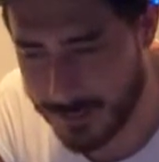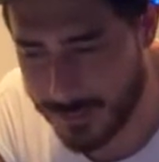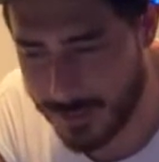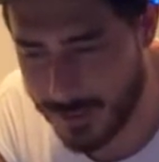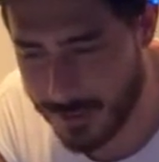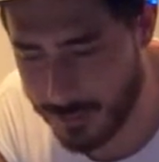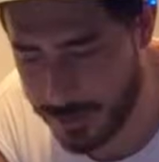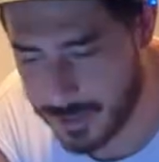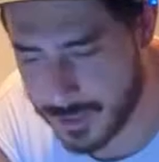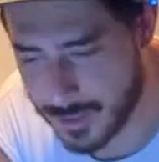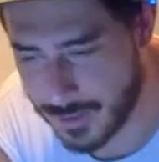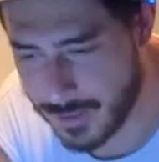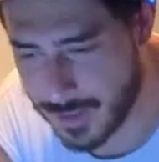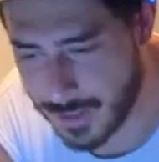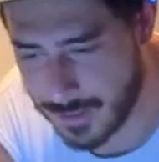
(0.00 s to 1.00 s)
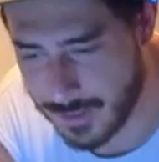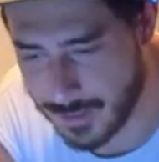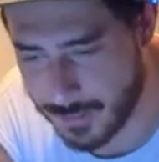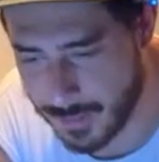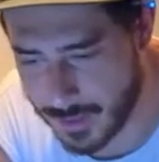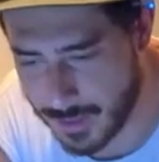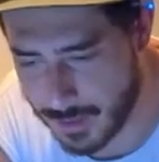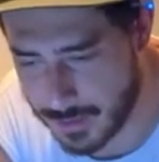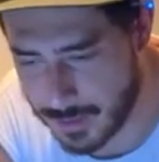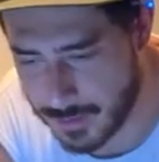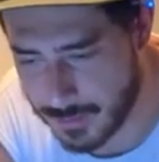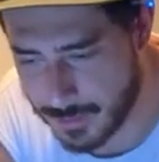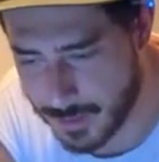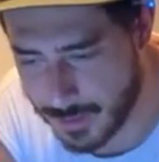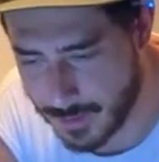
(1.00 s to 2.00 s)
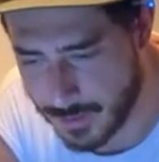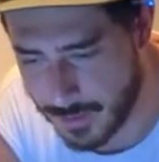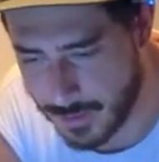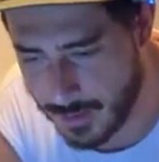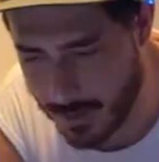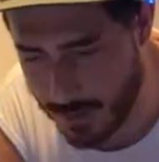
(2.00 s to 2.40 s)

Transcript: someone just texted me. I just want to see.